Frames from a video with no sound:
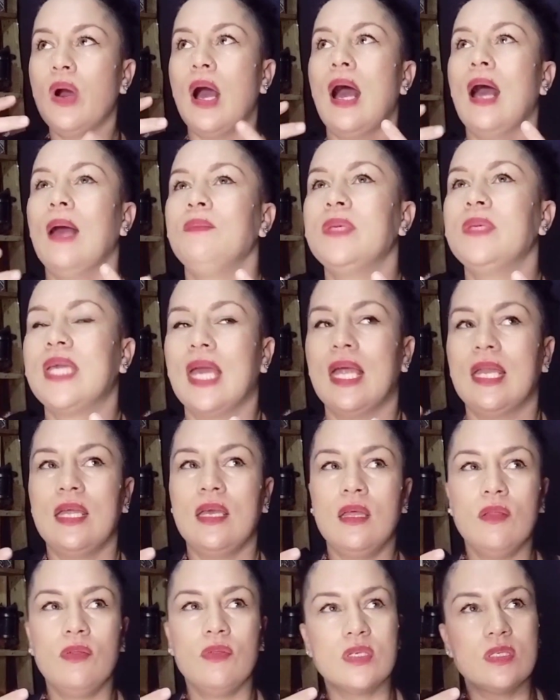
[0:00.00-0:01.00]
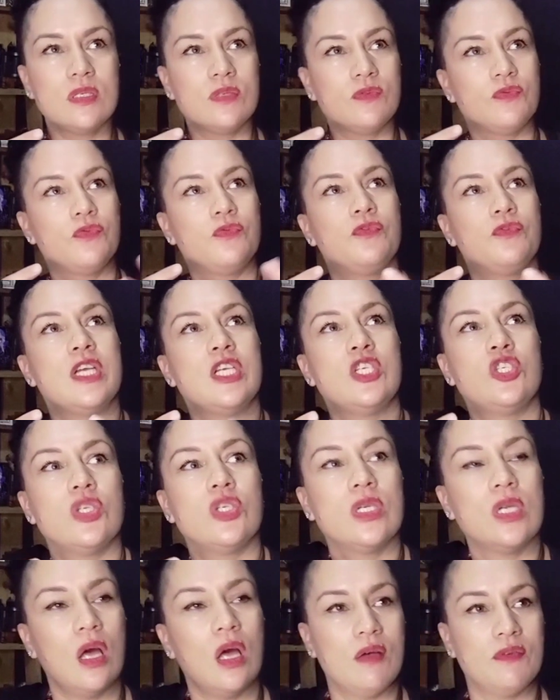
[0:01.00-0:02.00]
I'm getting this
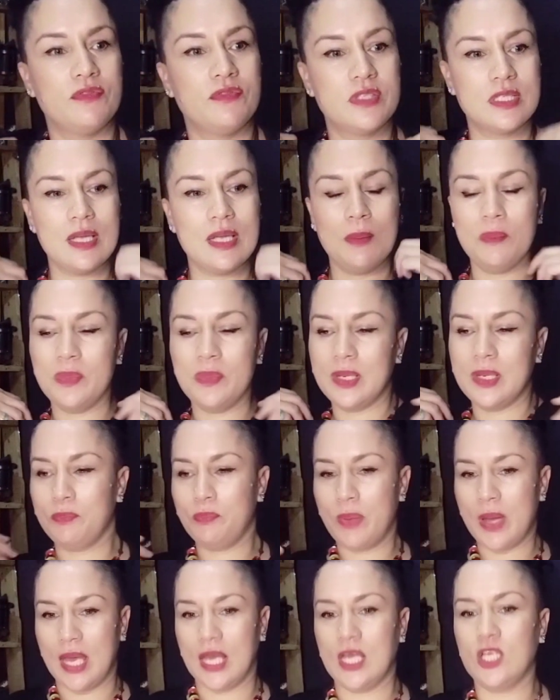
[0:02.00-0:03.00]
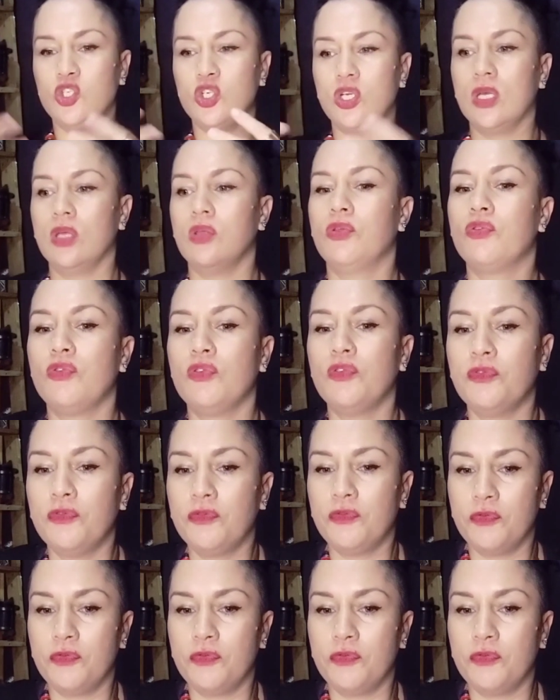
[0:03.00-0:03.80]
vision of somebody paging through